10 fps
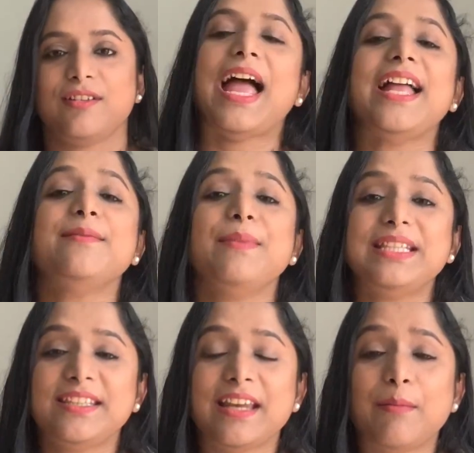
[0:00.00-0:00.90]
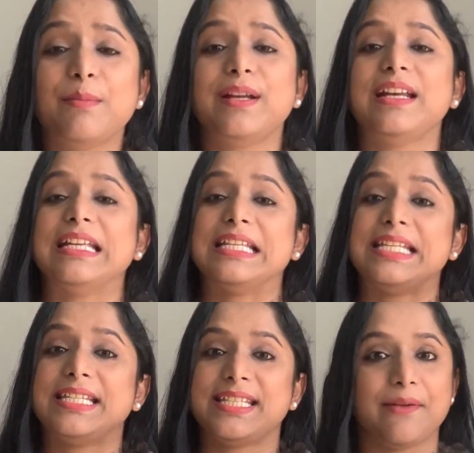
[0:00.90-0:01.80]
And myth number
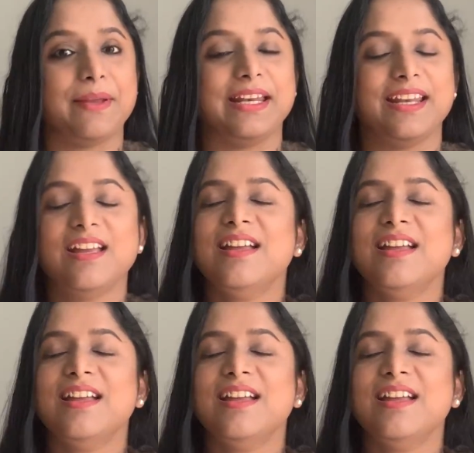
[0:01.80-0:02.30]
7.